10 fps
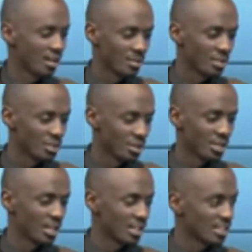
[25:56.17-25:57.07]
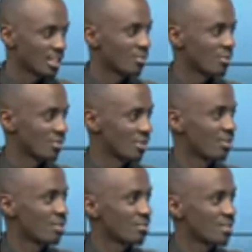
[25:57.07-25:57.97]
mentioning an example of
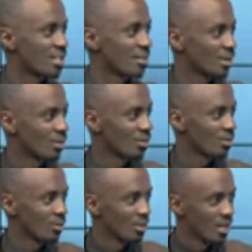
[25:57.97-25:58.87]
River Nyabarongo.